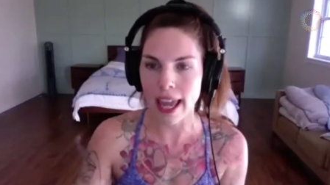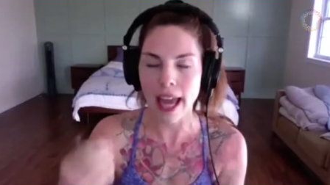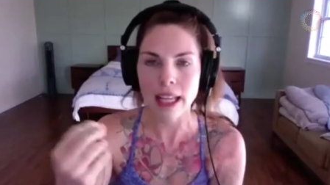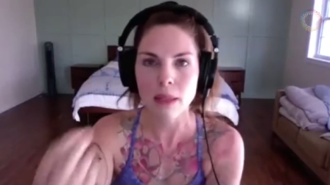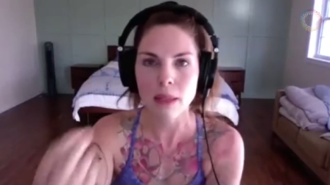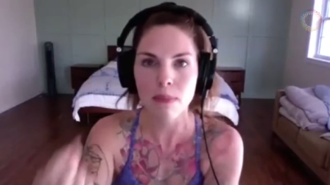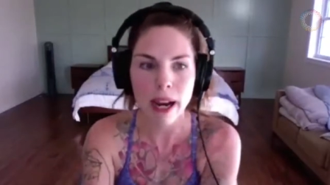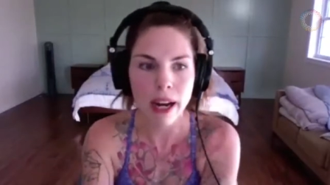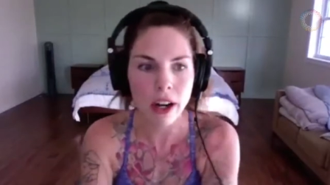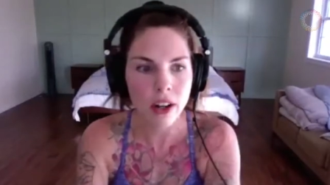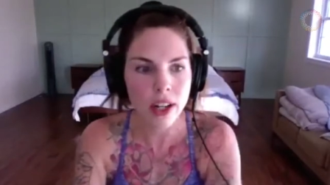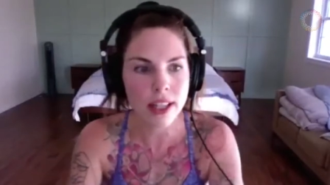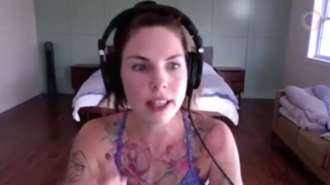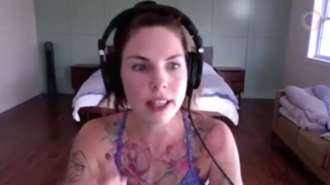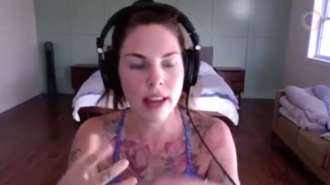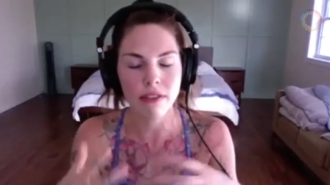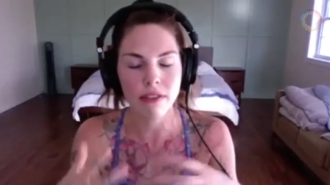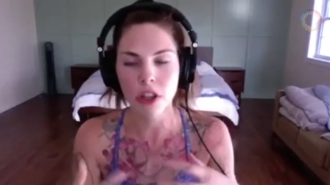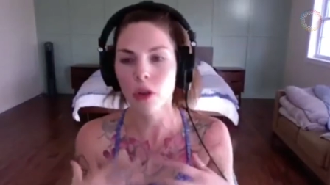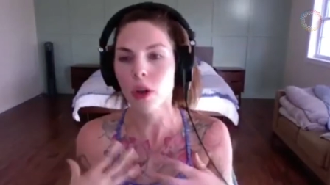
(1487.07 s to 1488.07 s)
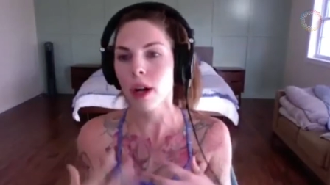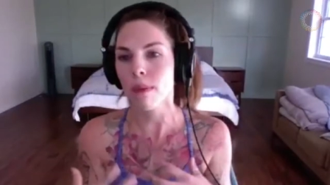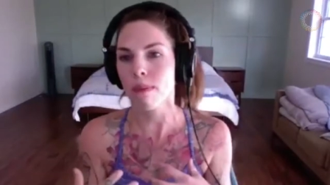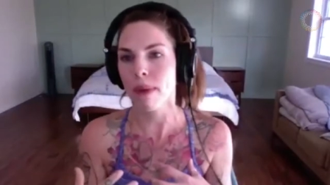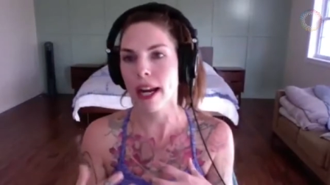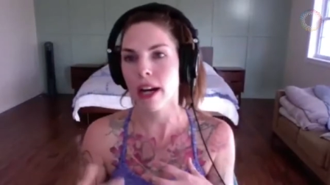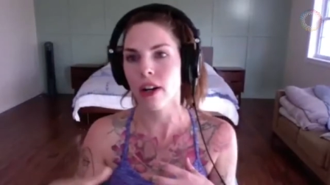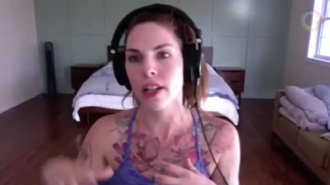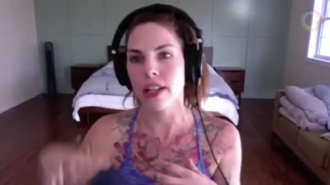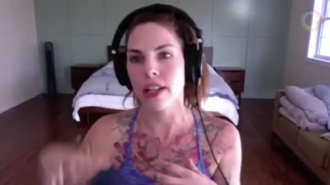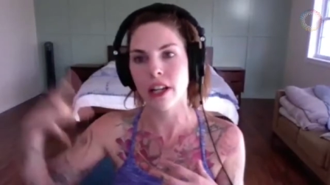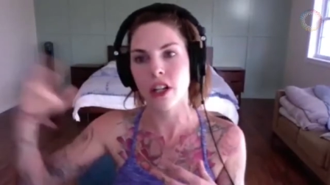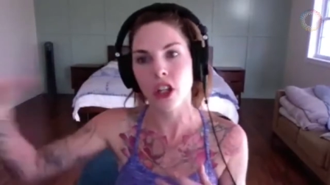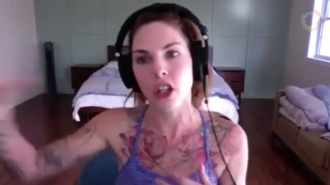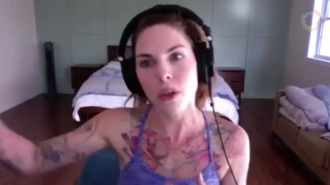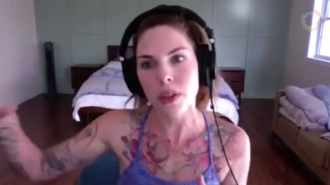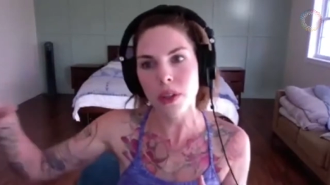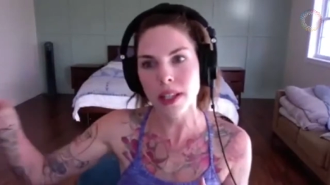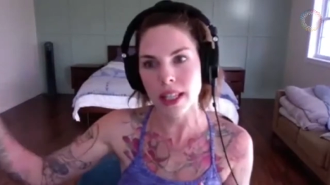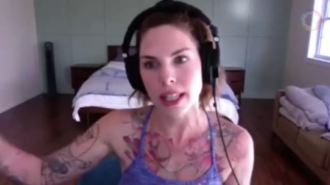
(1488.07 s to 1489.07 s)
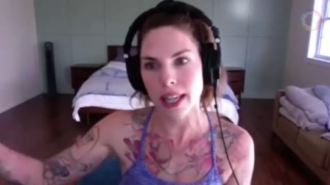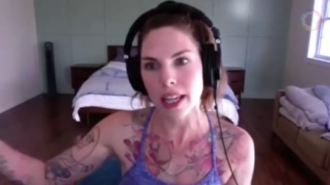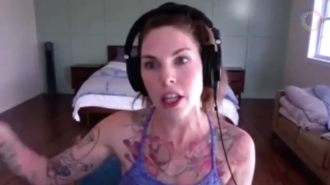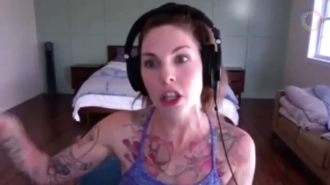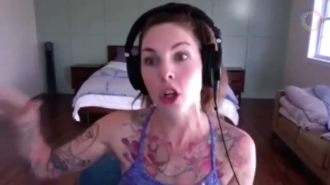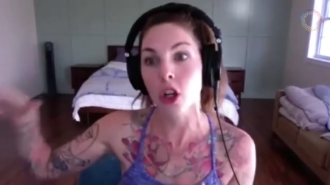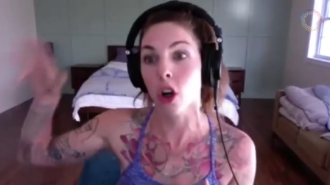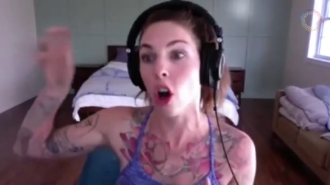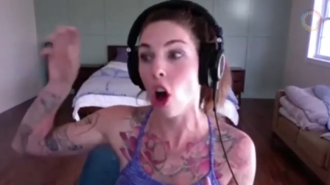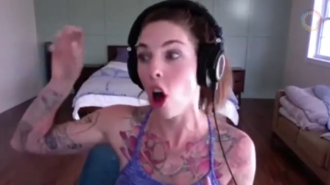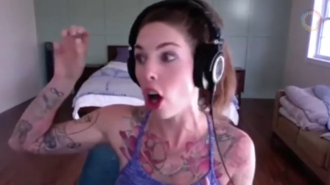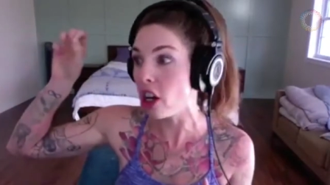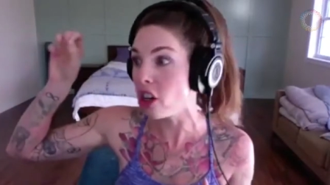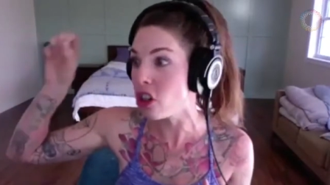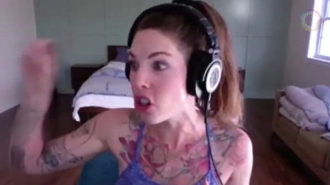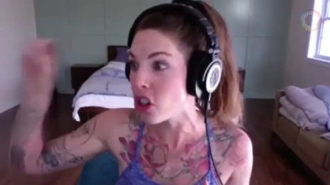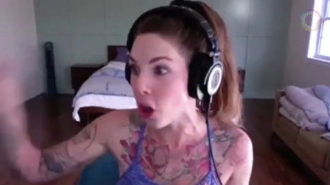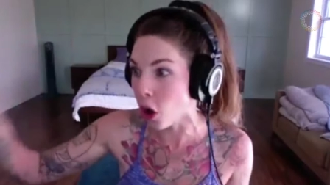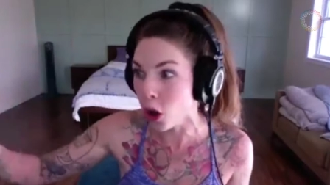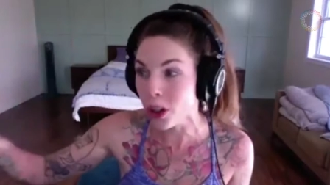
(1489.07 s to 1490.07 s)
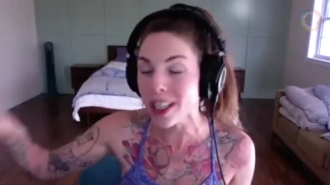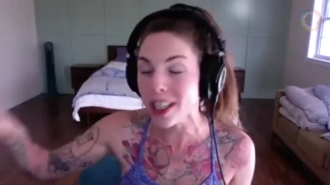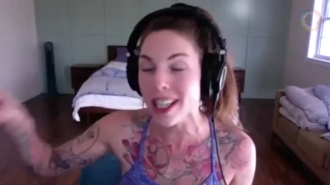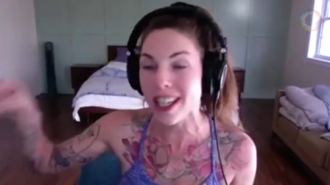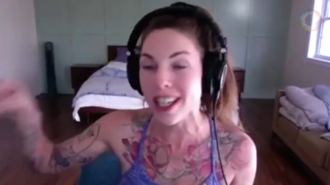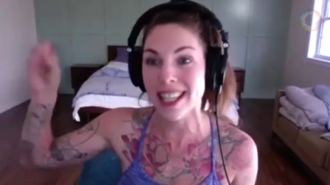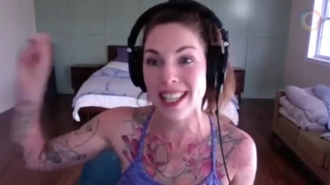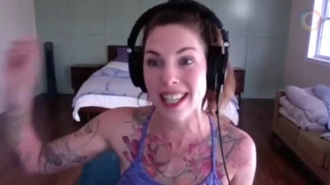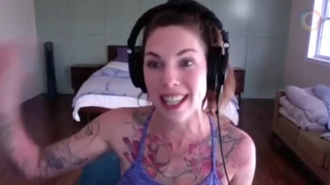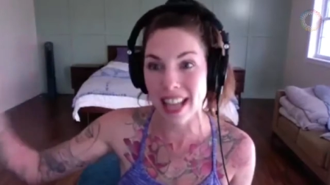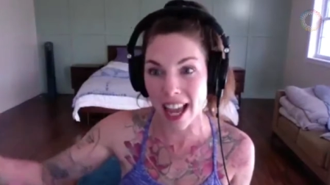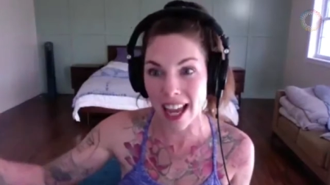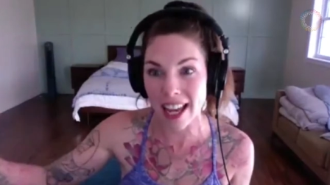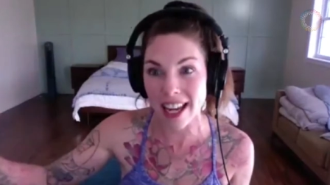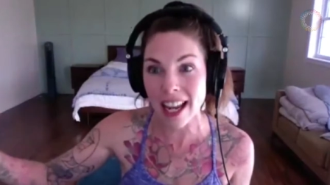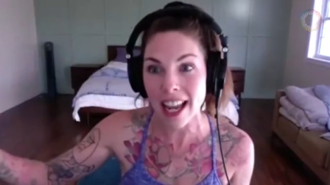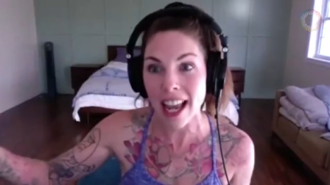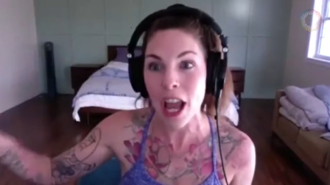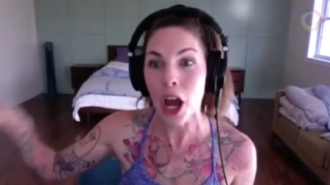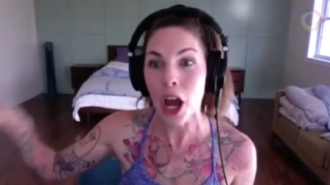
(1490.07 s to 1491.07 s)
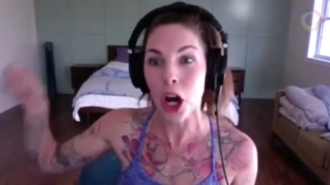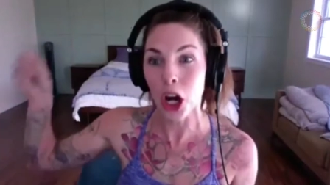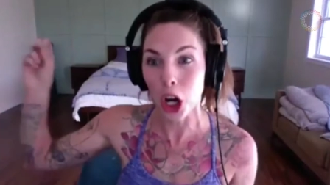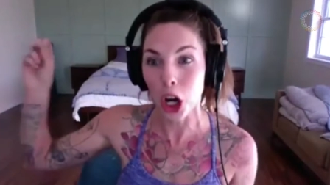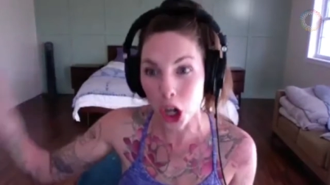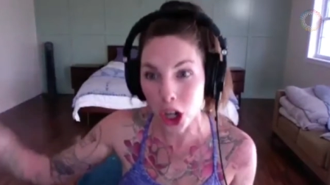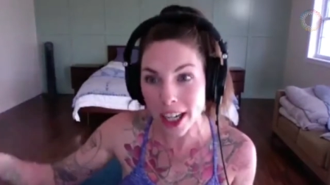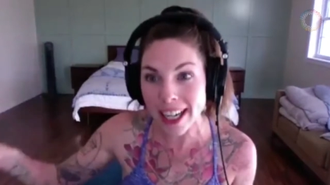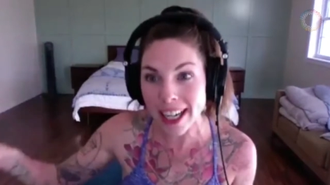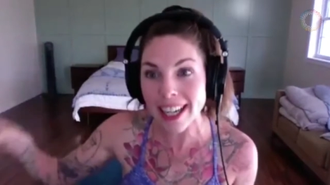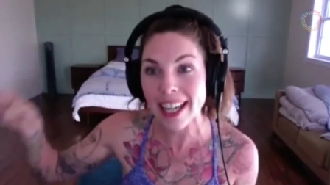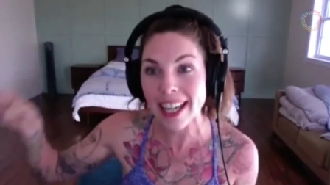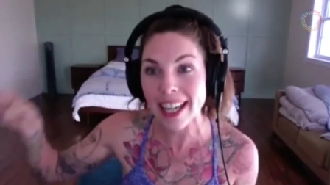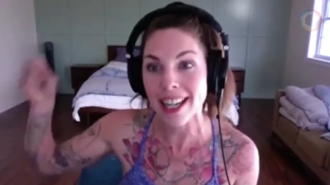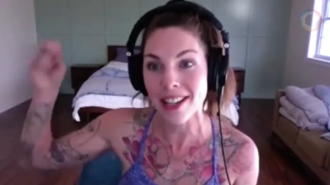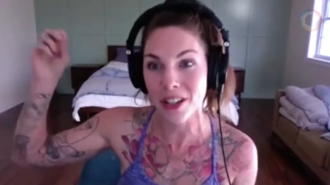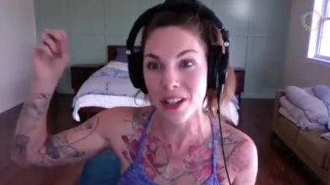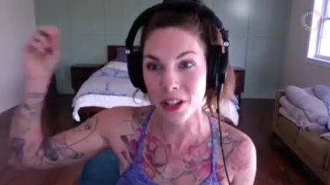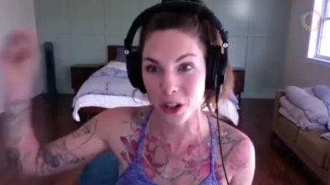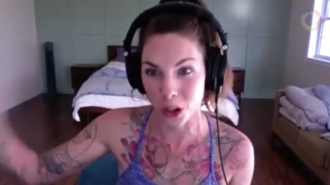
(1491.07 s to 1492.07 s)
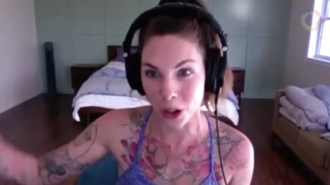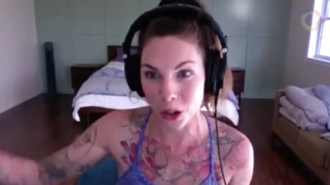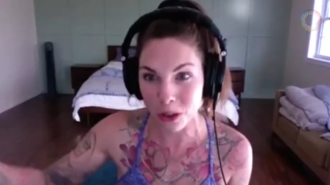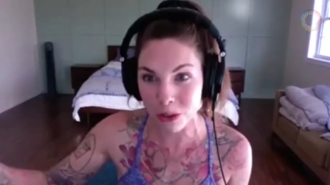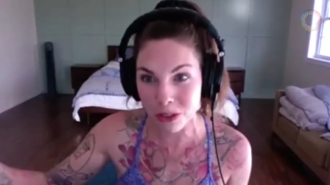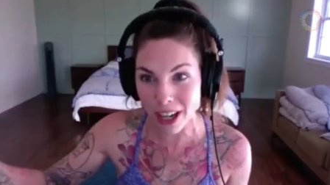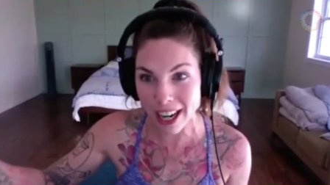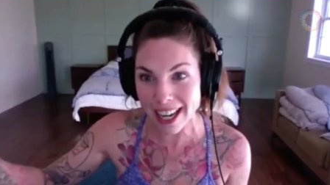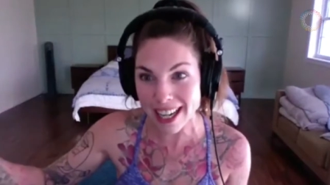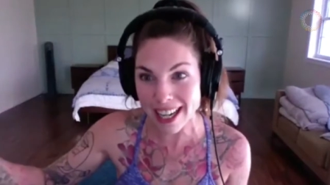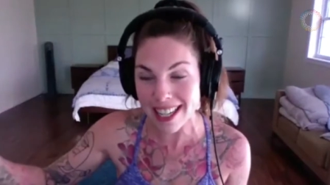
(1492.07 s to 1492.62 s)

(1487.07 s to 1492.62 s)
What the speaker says: As parents, if you're a parent and you see your adult son hurting his girlfriend,